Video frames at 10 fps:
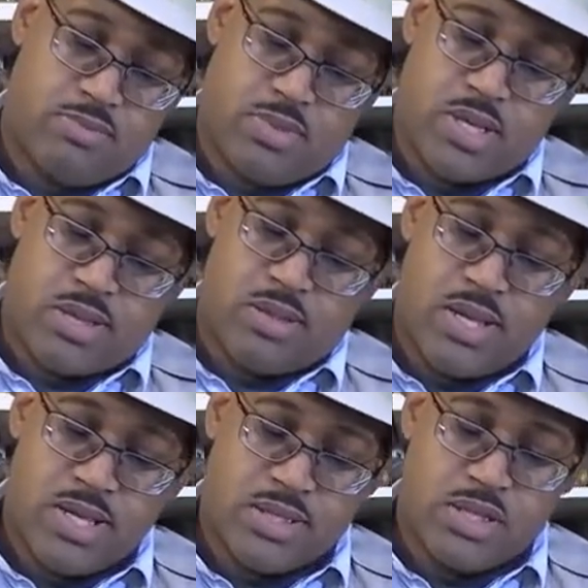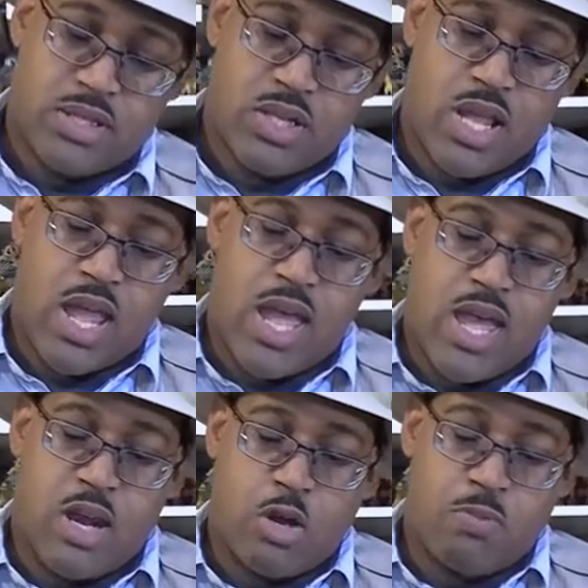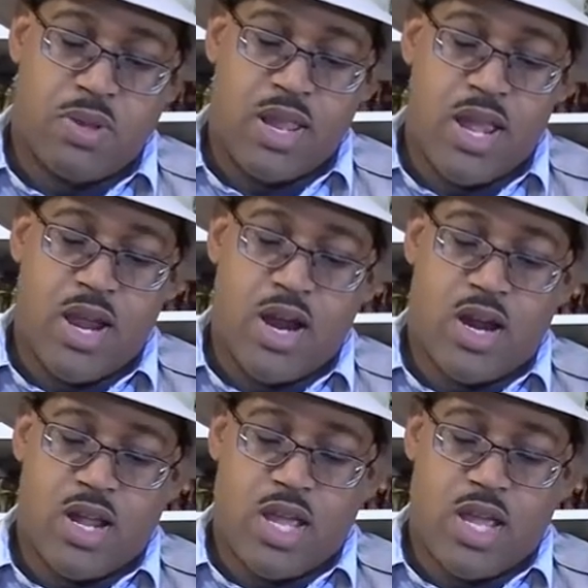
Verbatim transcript: like this, and open there,